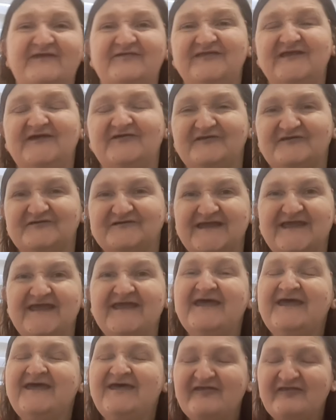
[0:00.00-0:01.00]
it the other
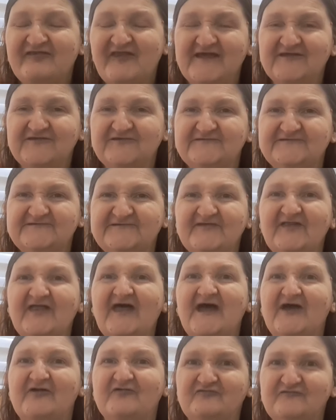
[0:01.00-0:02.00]
day. Thank you,
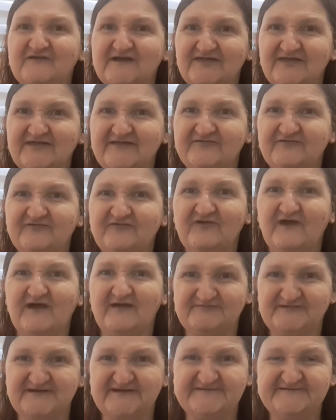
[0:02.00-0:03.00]
Sheila. I really do
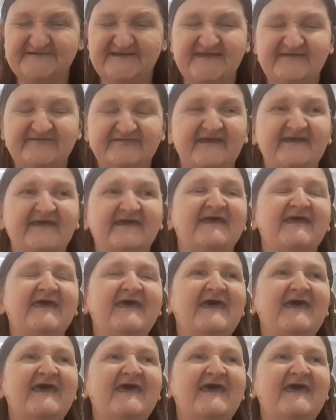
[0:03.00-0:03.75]
appreciate it.